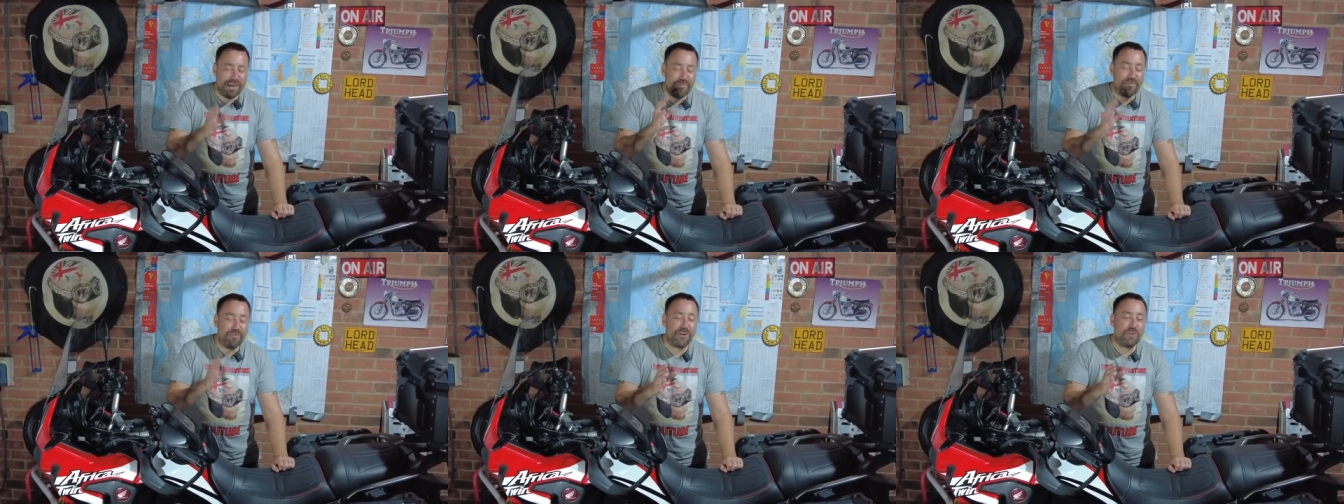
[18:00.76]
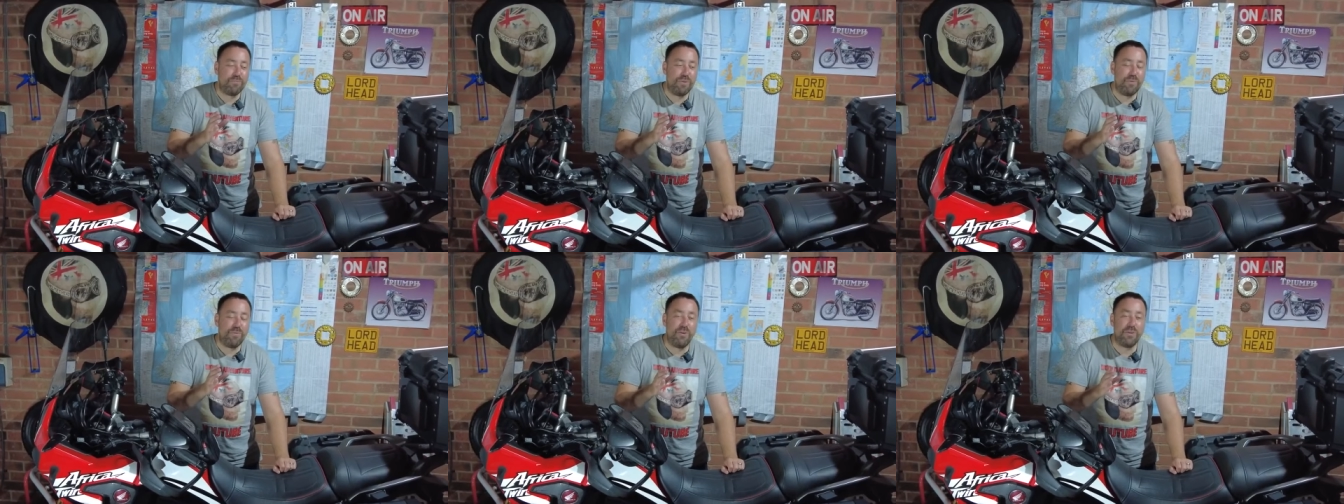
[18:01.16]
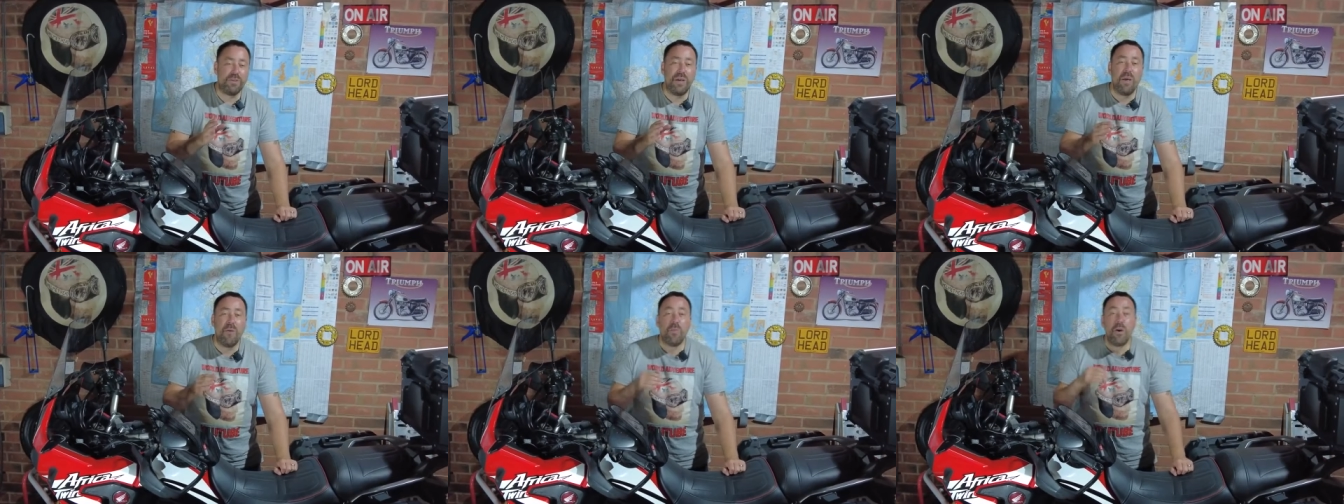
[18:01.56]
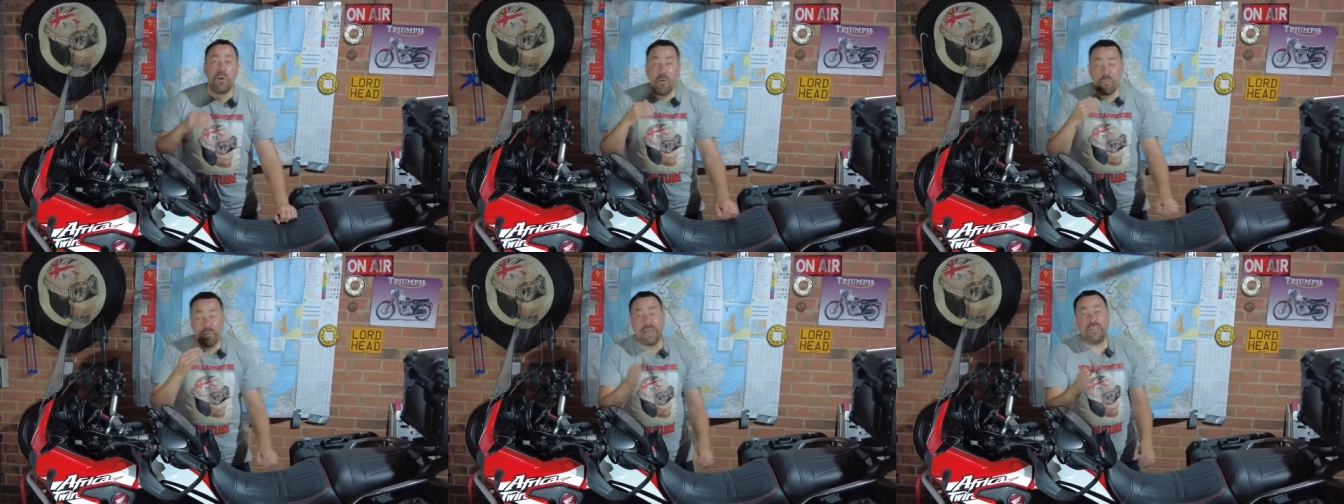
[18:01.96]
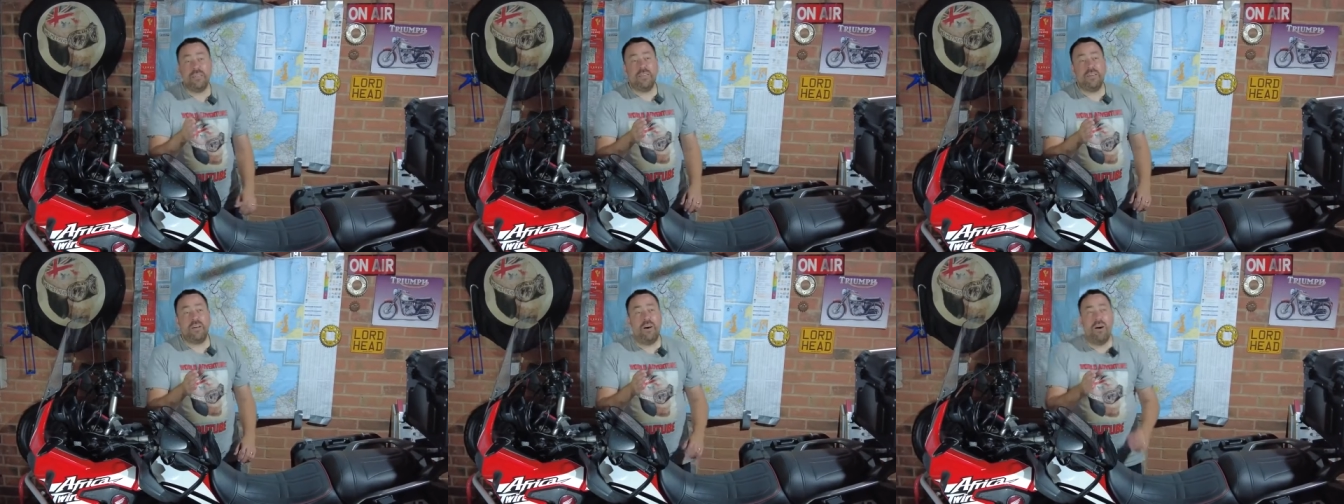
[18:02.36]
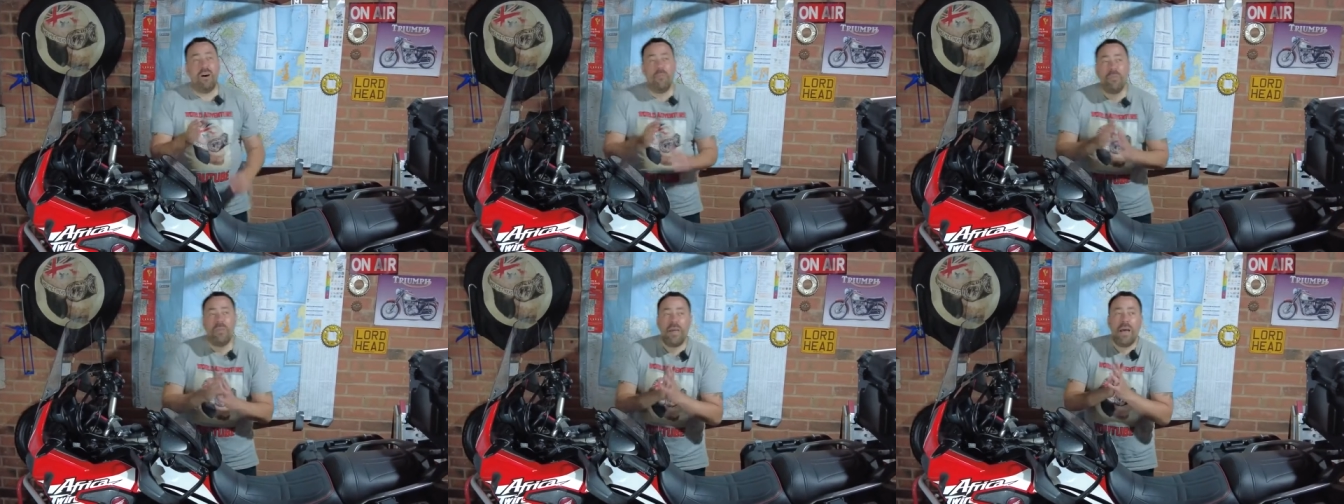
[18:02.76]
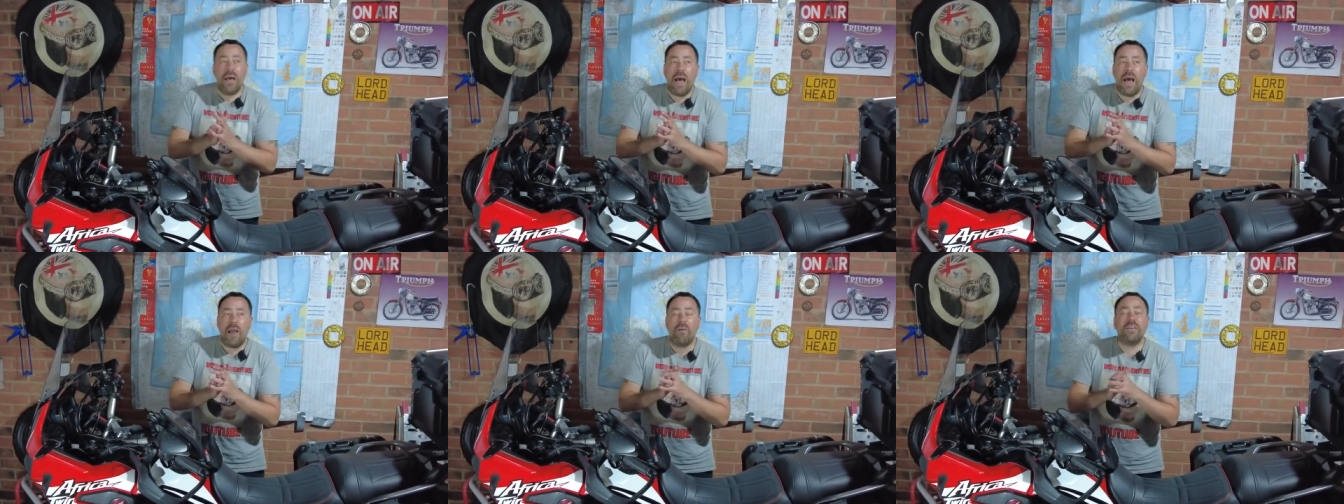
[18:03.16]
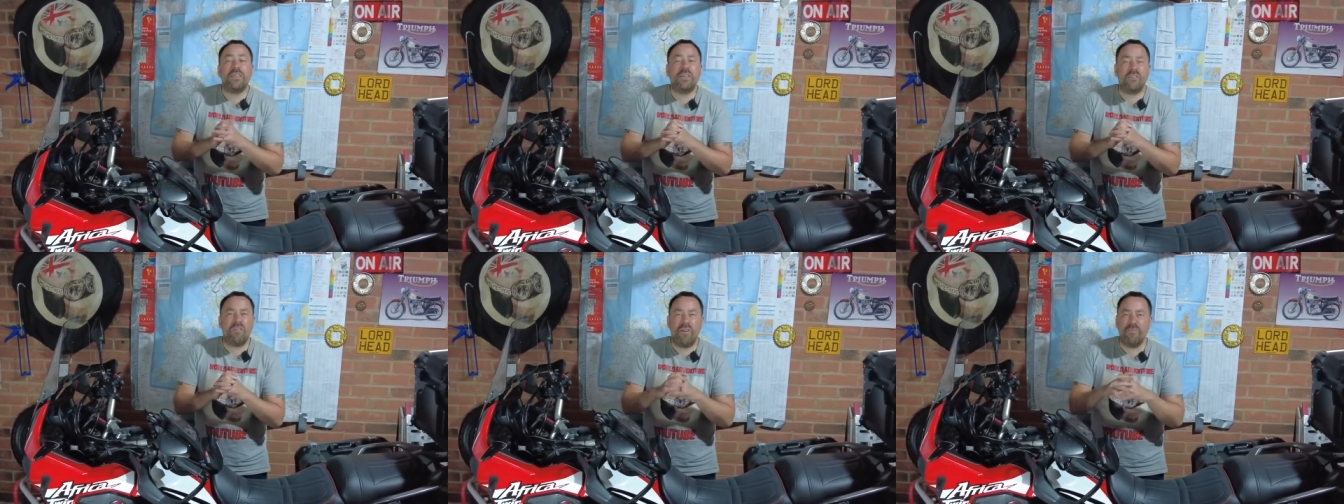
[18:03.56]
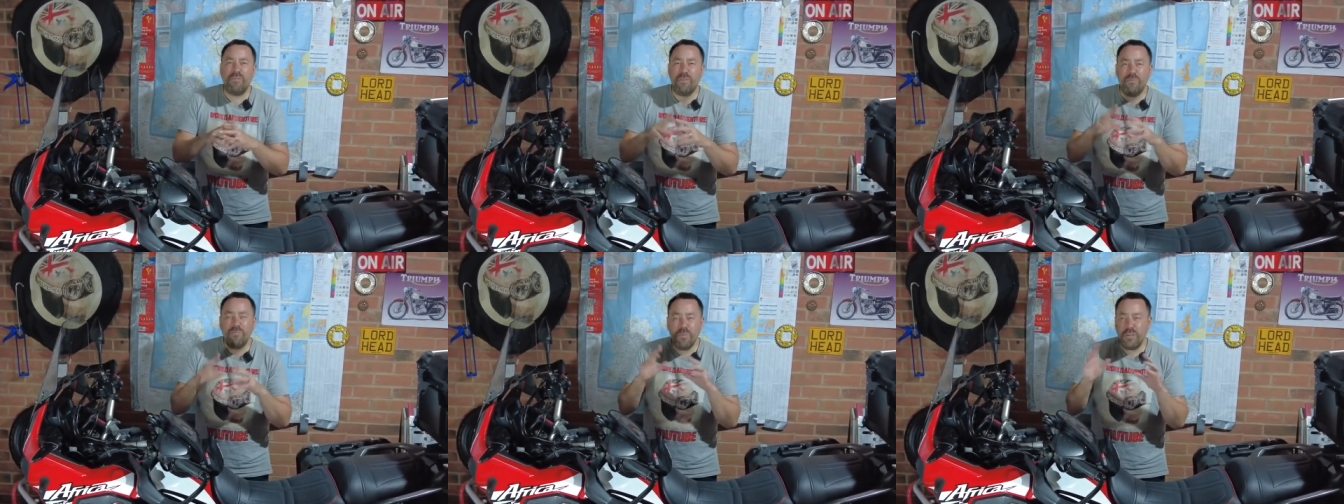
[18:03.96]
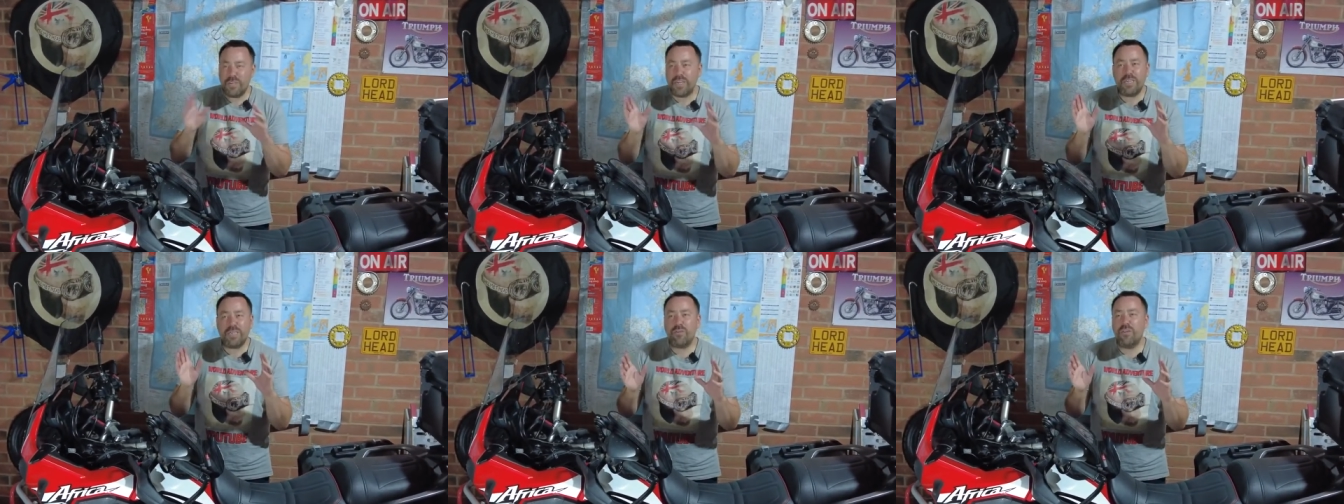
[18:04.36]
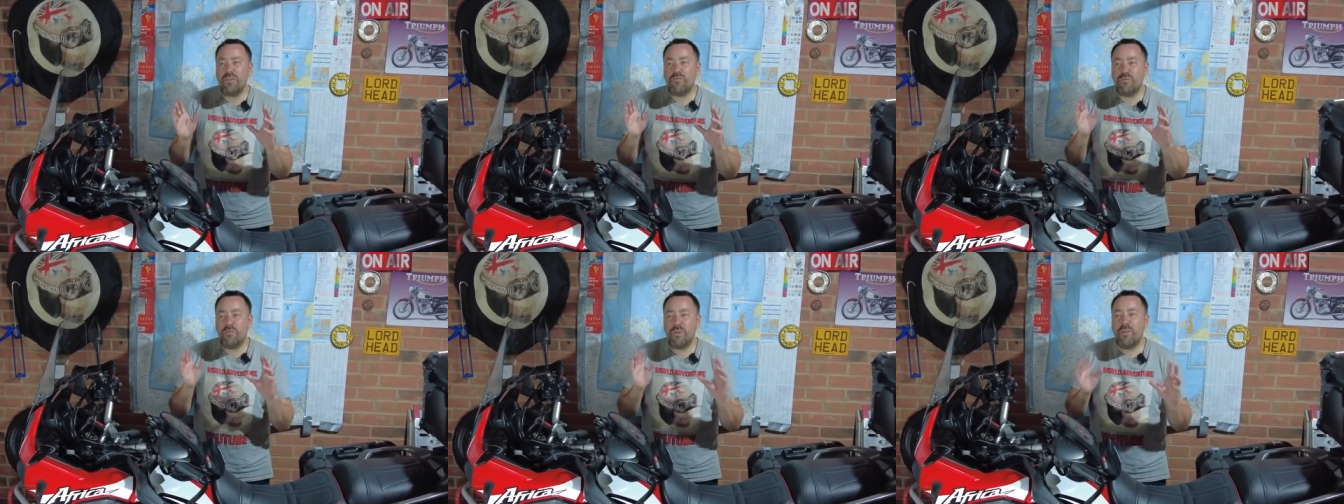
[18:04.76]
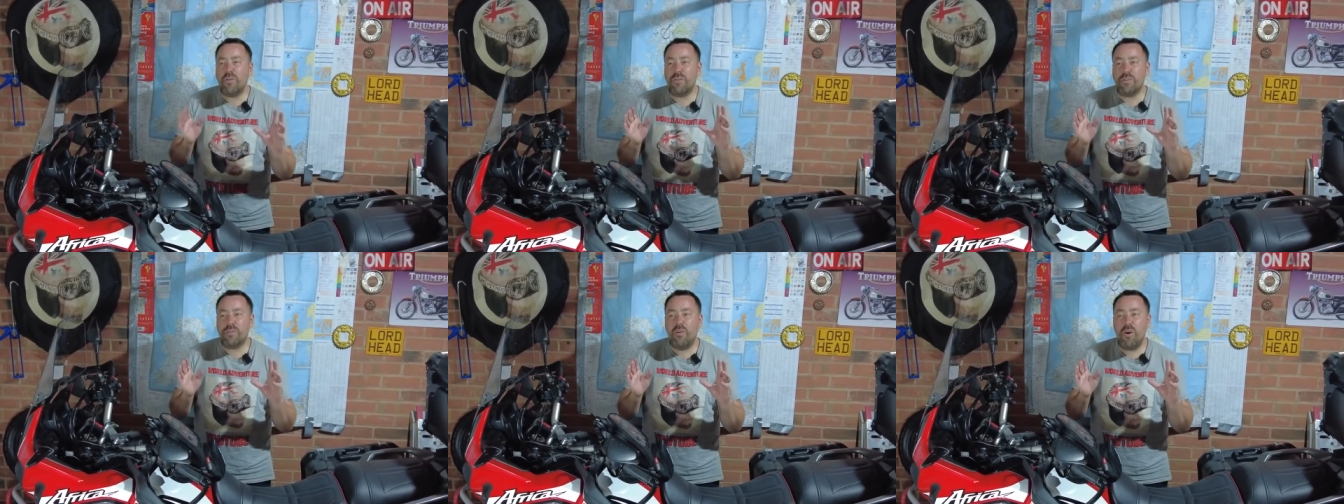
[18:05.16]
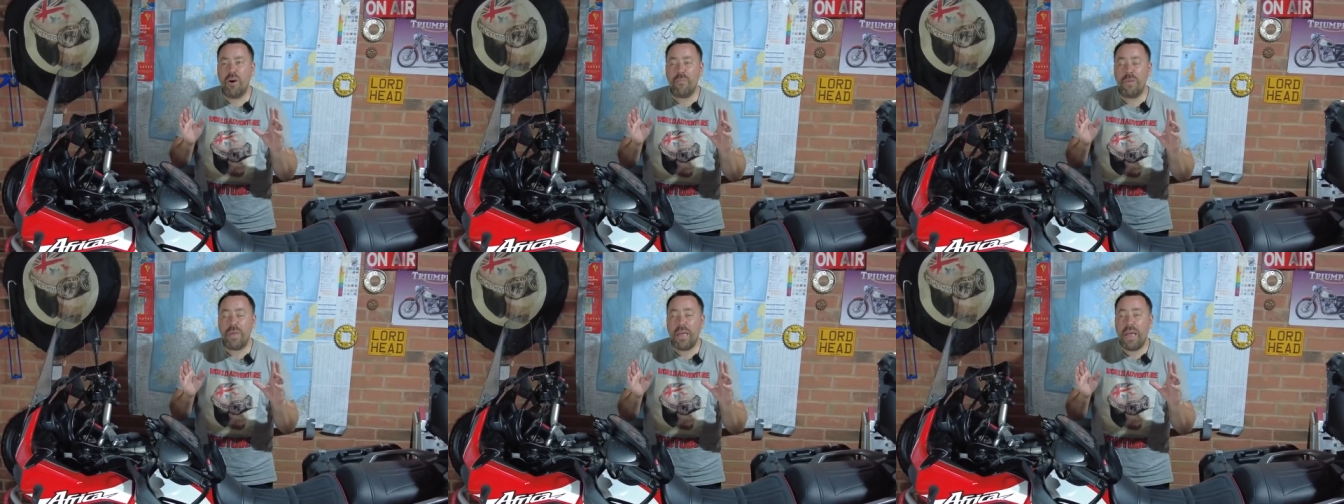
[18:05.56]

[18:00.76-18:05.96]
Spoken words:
impressed me was I got back to the car, and like I said, I haven't done much exercise for a long time,